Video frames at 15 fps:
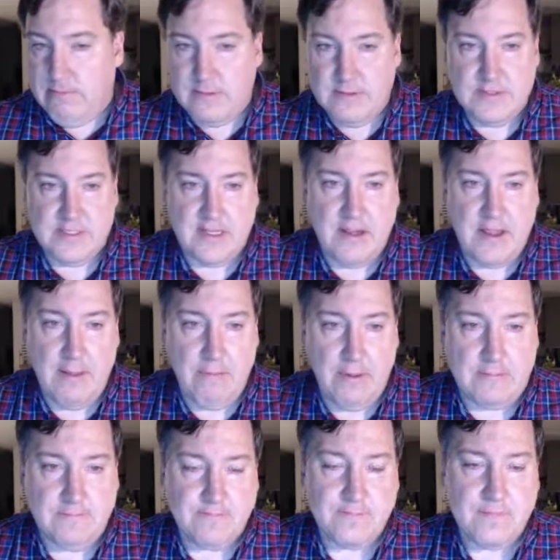skip
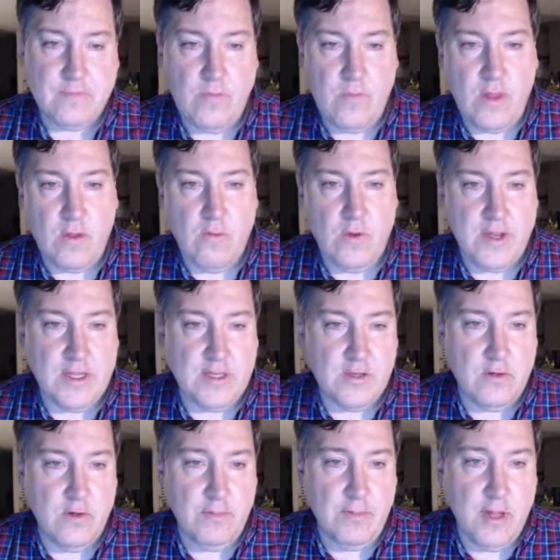We'll get to
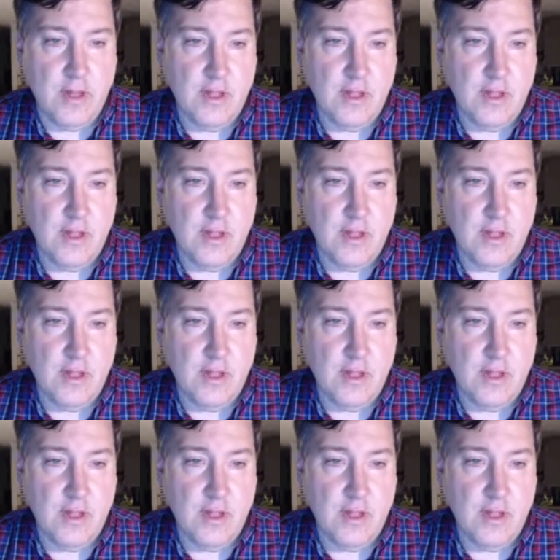them.